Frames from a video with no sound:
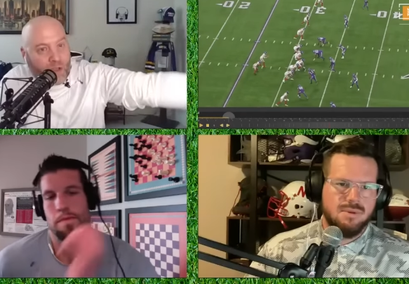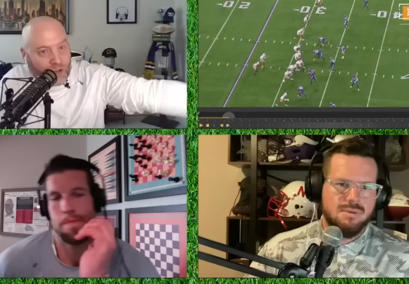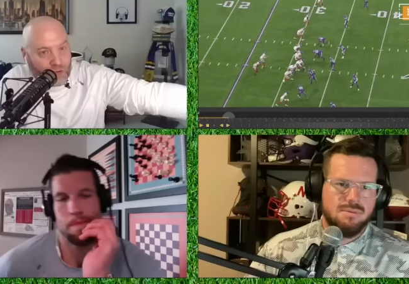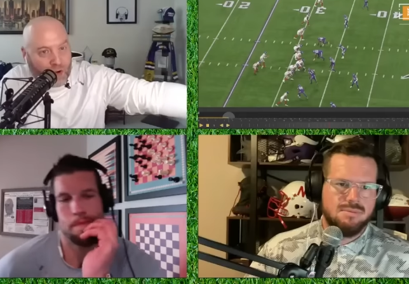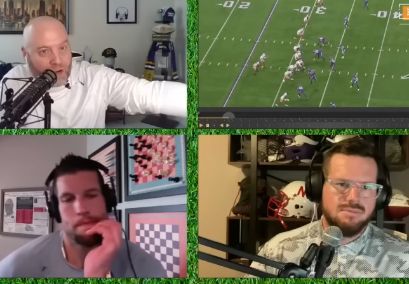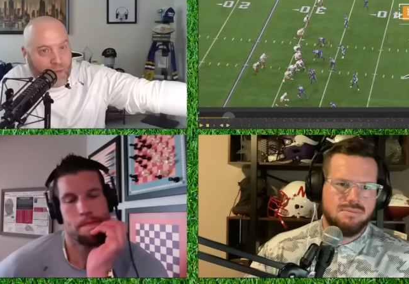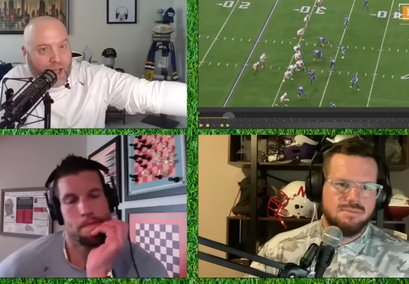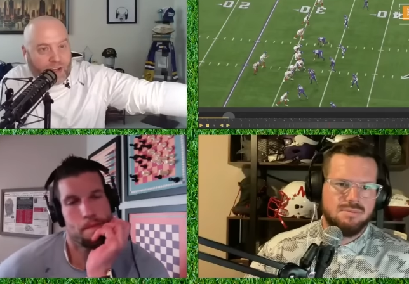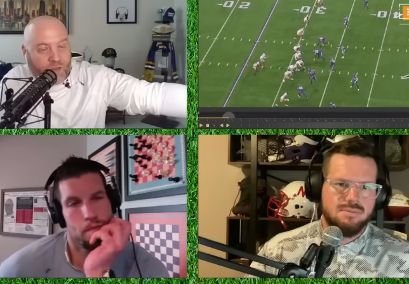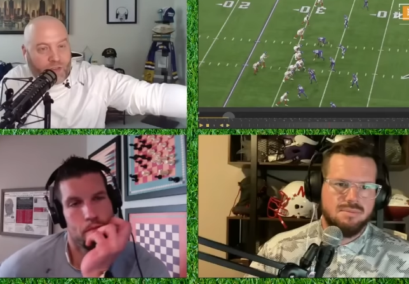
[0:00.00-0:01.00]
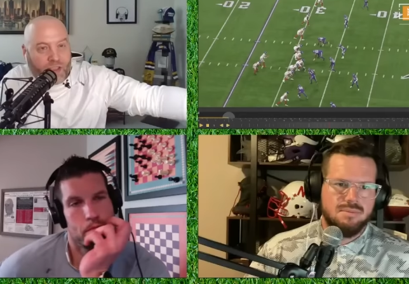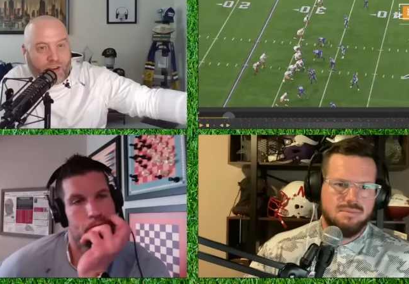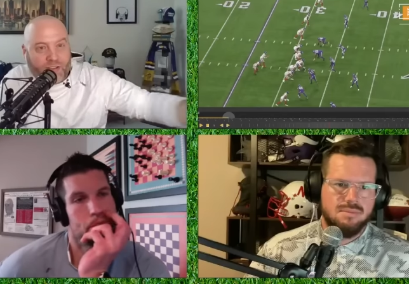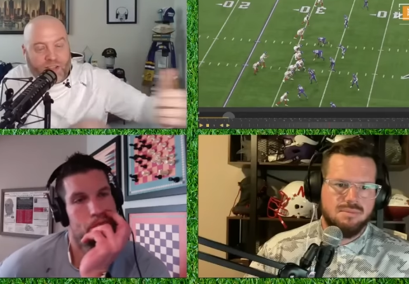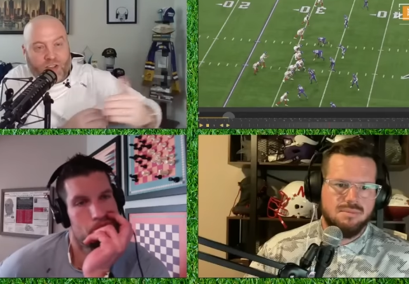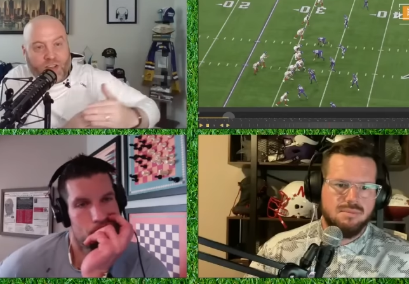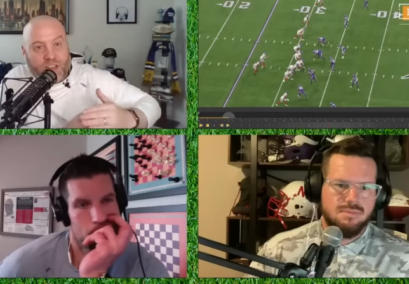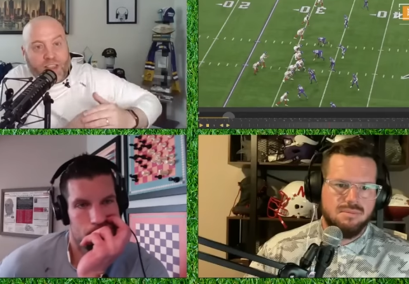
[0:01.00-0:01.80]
Speaker 1: the Bills running backs over the years is just